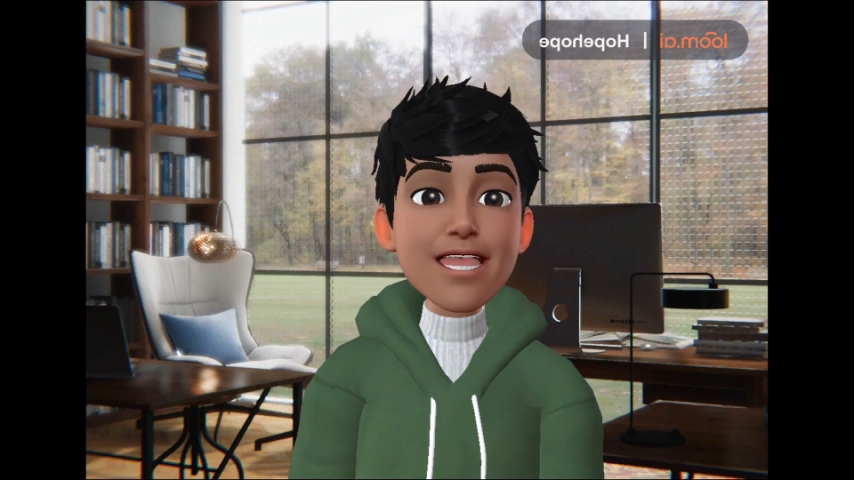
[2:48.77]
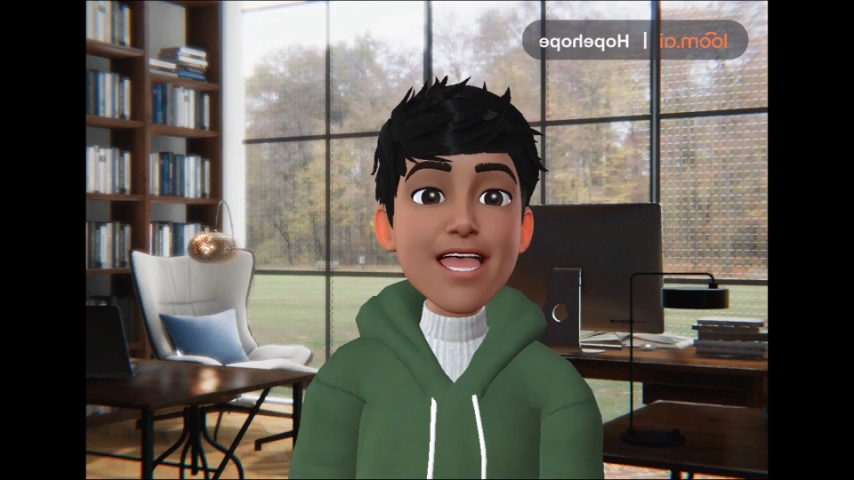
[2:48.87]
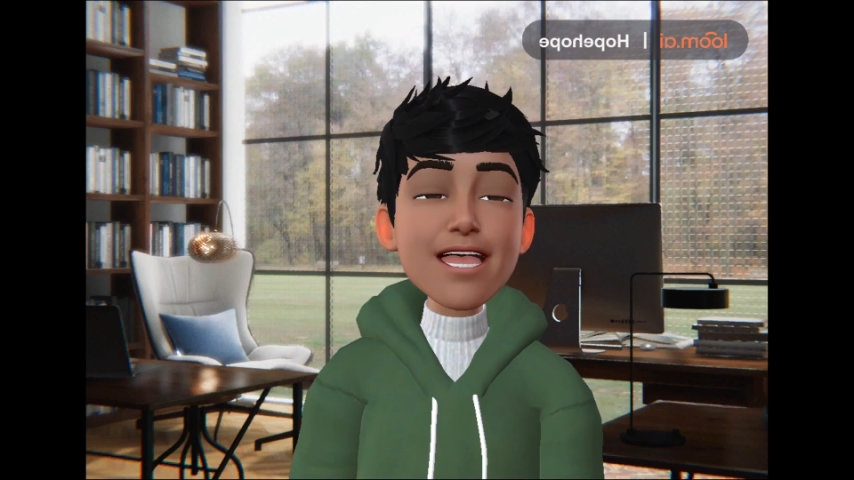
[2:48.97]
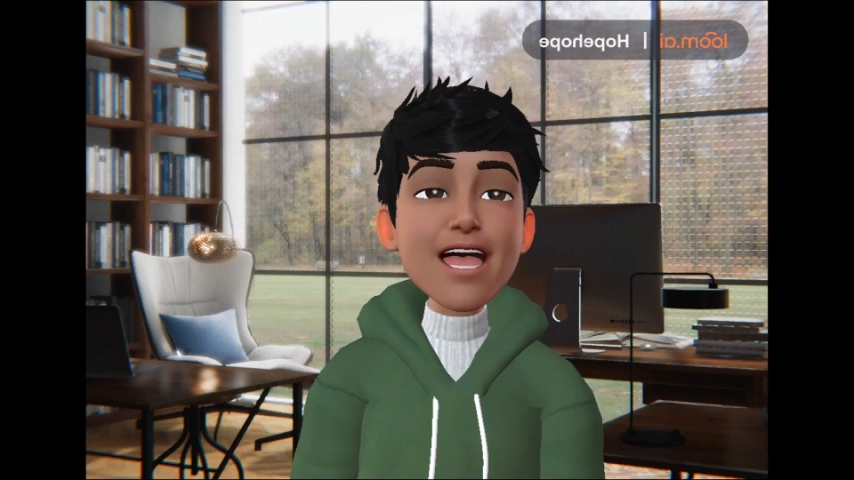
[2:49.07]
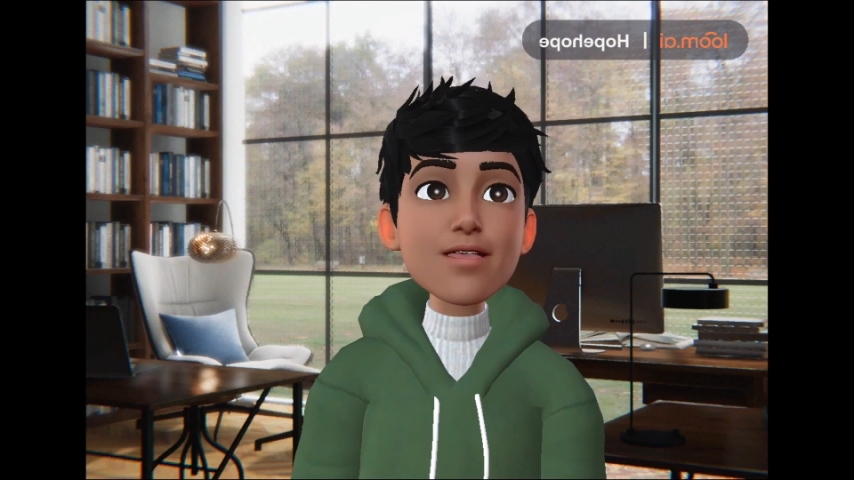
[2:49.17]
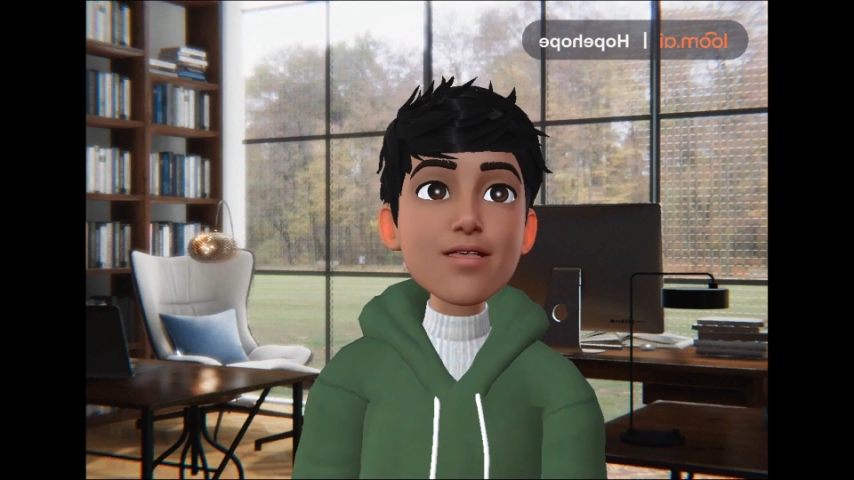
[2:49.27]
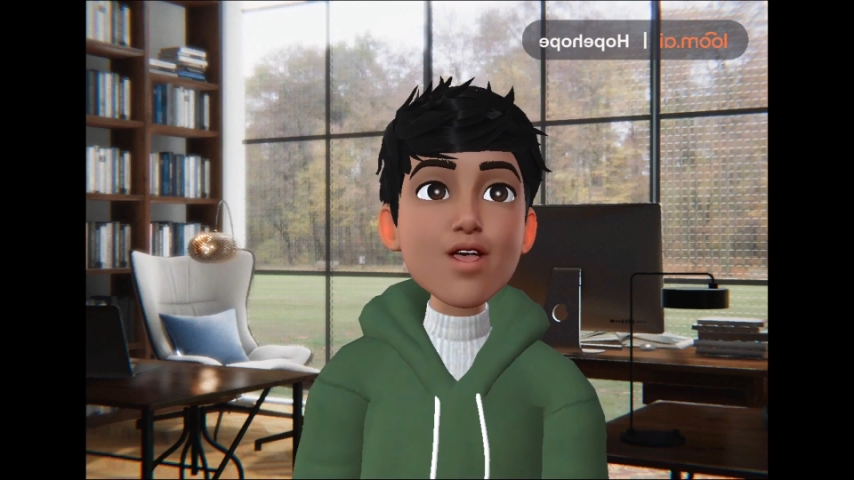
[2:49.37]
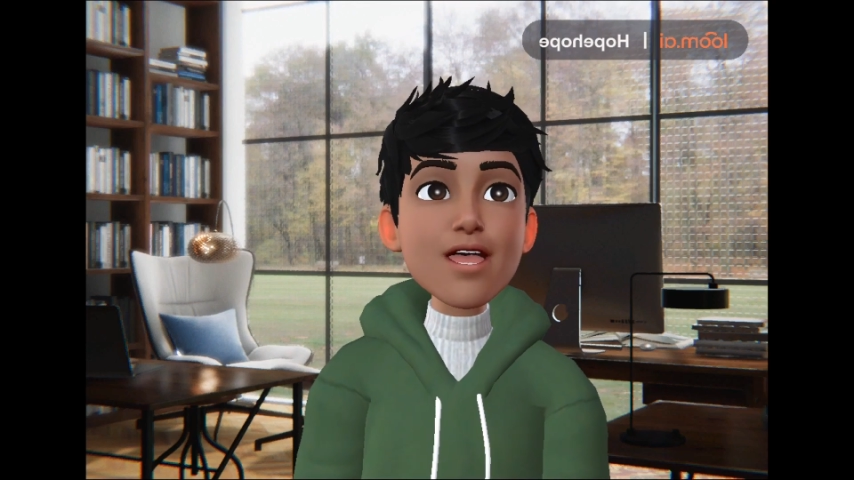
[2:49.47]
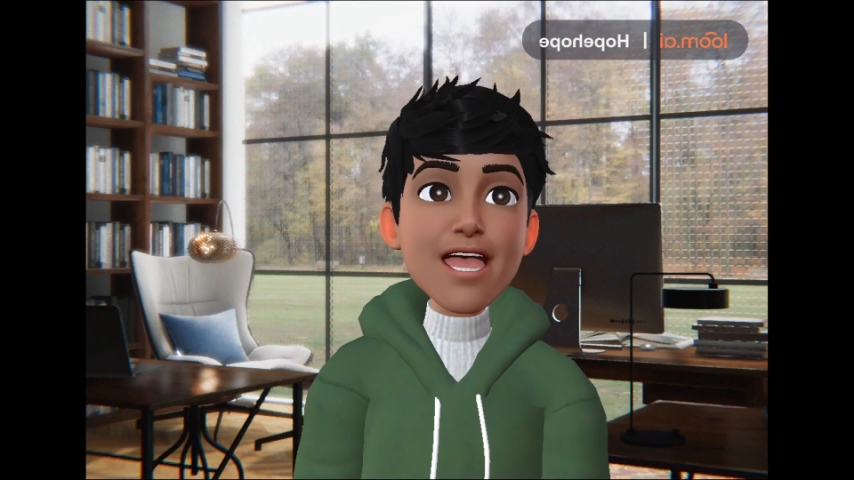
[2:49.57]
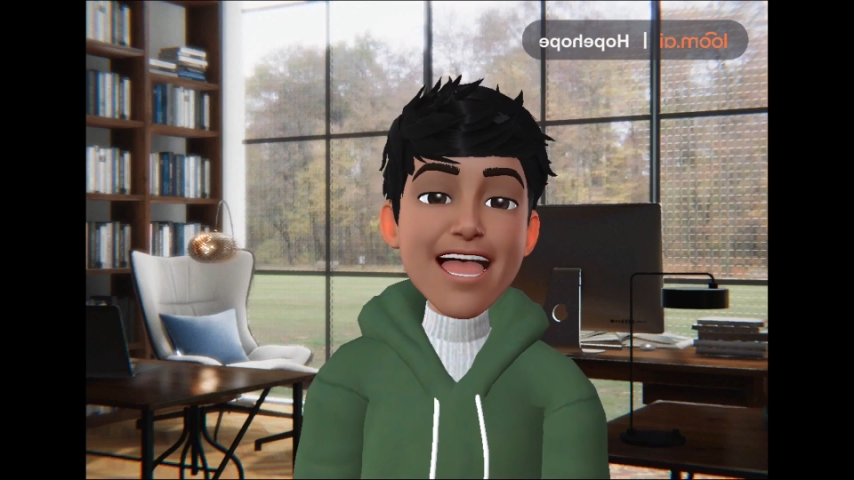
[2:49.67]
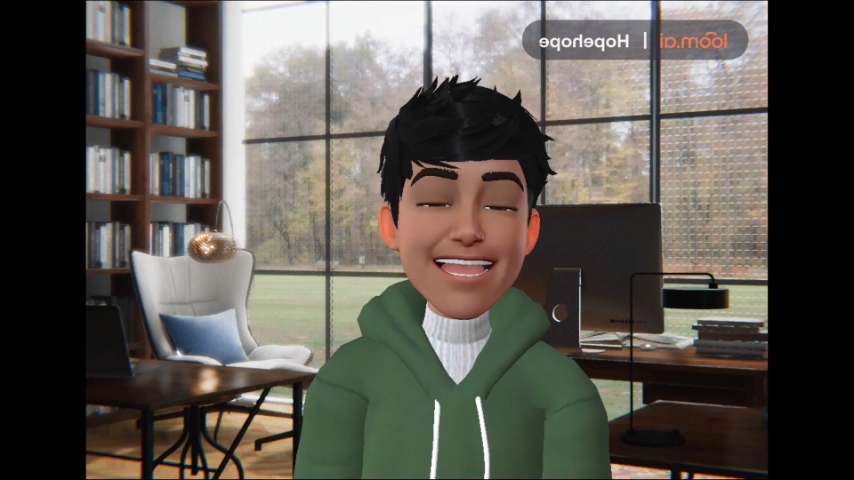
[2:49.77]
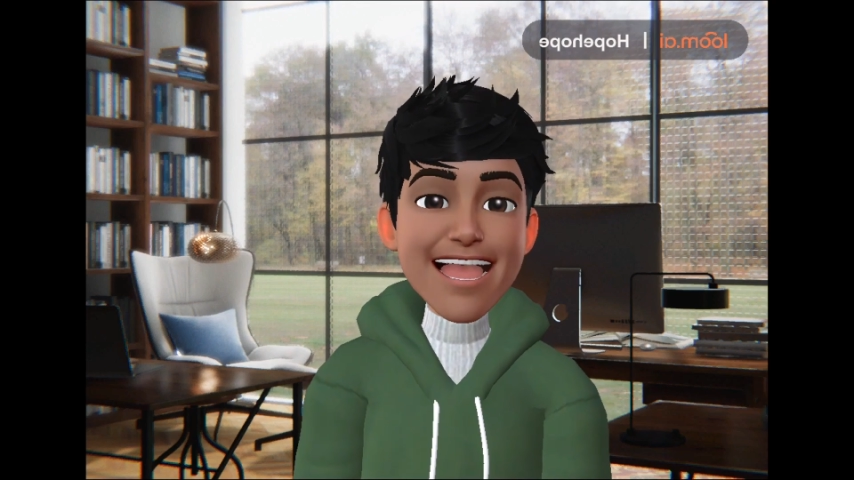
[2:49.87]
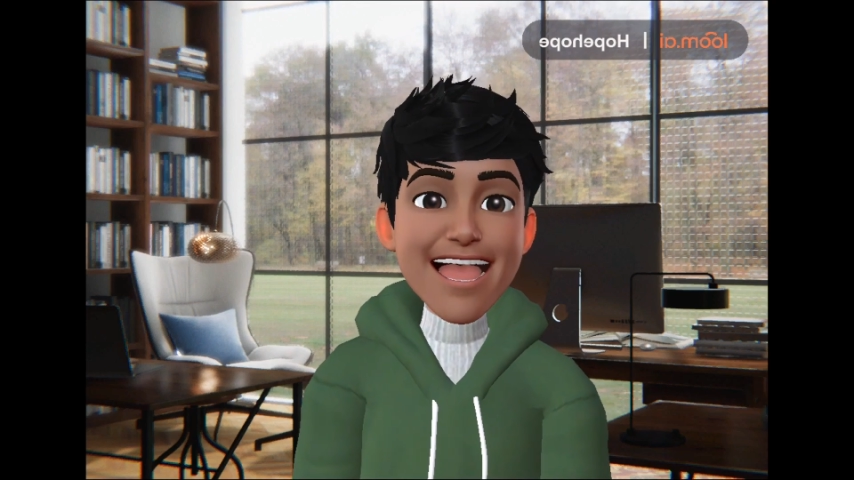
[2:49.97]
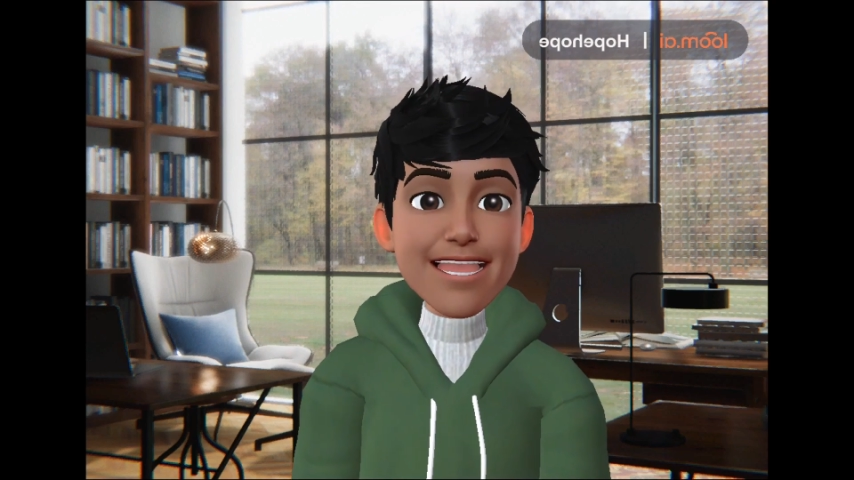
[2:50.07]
that they are putting